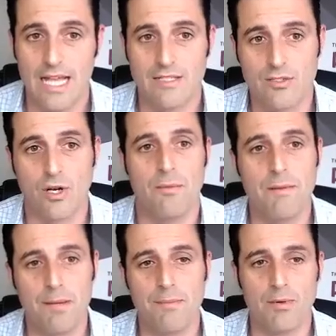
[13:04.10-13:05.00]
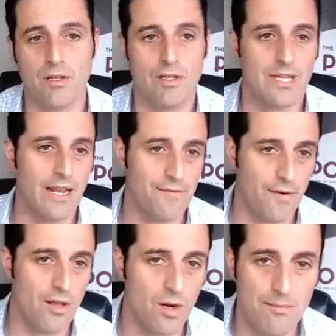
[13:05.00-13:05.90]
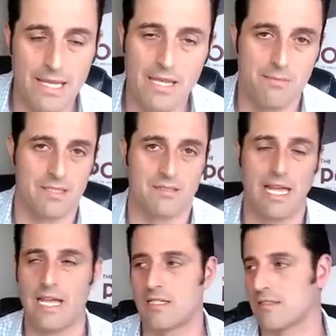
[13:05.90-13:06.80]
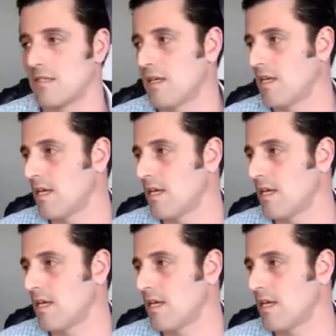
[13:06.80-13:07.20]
And so many people that I follow are making mistakes